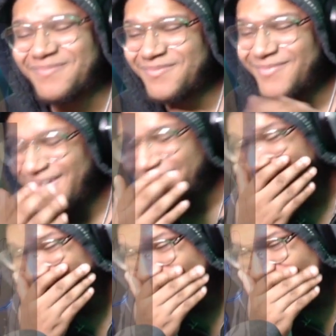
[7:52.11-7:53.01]
My
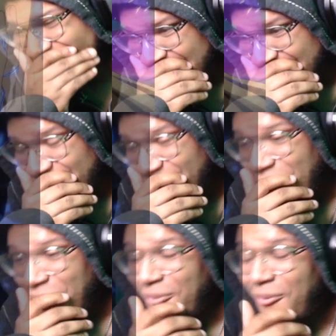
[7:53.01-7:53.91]
feelings.
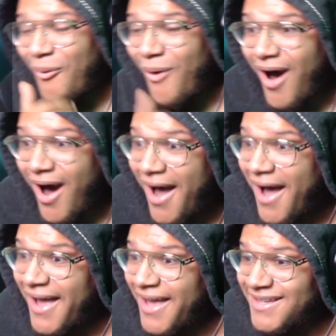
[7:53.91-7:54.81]

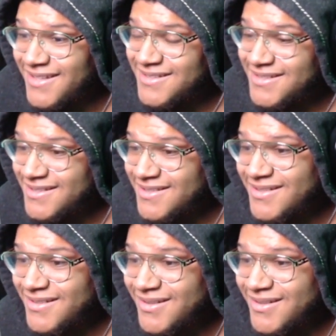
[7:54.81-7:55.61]
What?